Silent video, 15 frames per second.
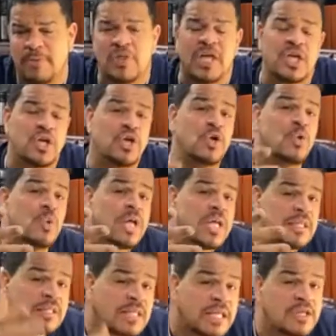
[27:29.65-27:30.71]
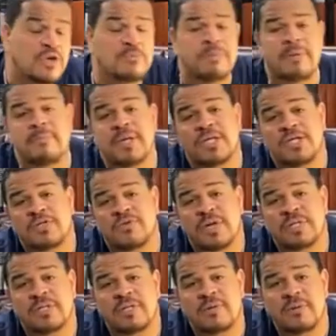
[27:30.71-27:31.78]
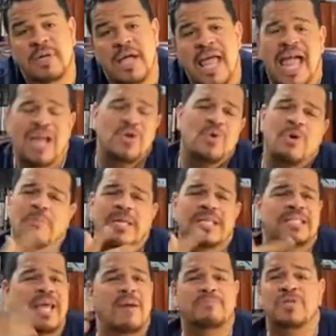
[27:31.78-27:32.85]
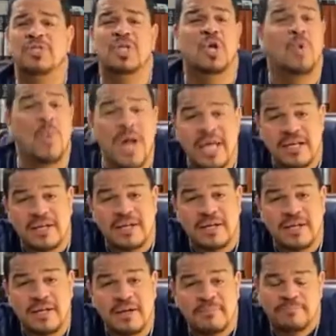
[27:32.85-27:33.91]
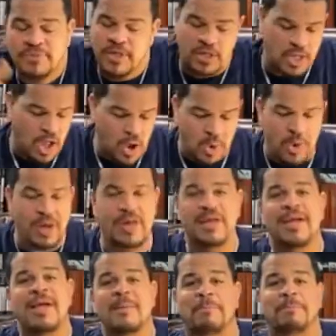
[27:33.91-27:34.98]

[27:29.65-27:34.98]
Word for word: to people that you didn't think you'd be ministering to? And you could be tempted to quit? Yo,